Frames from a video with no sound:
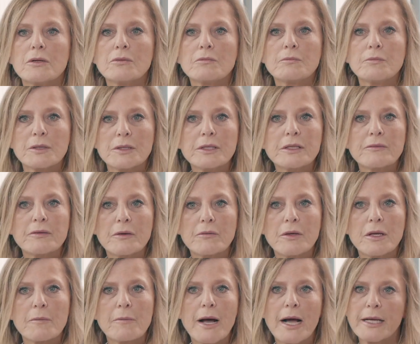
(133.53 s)
know, believe that
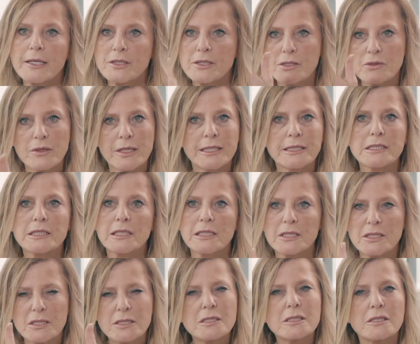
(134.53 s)
we are buying. So 18
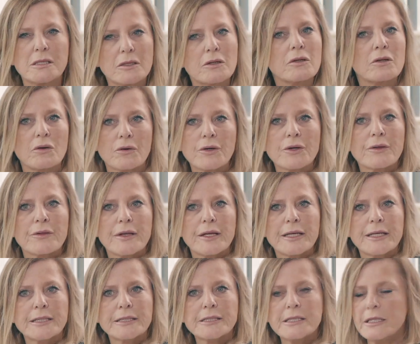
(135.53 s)
inches is a little longer
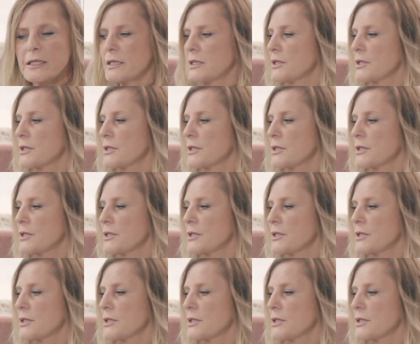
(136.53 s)
than 18